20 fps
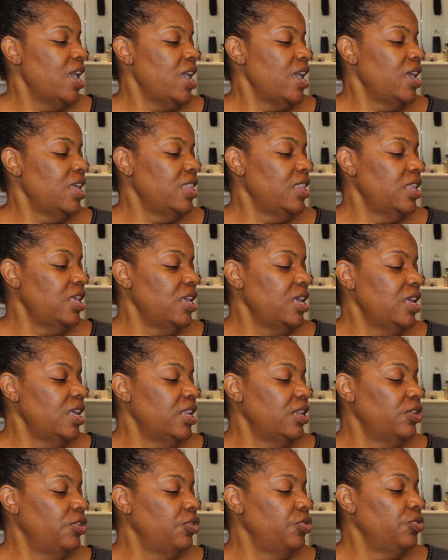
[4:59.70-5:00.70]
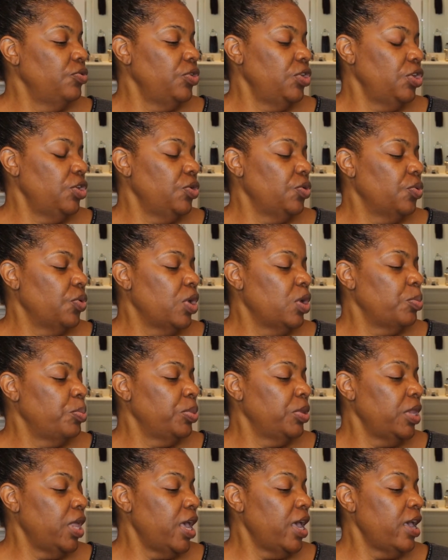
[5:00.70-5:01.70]
And then do you
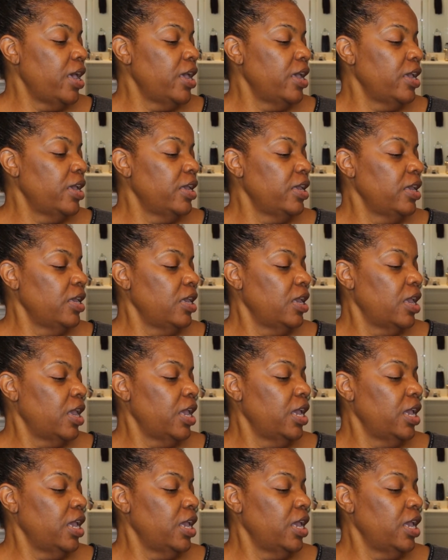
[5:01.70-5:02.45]
apply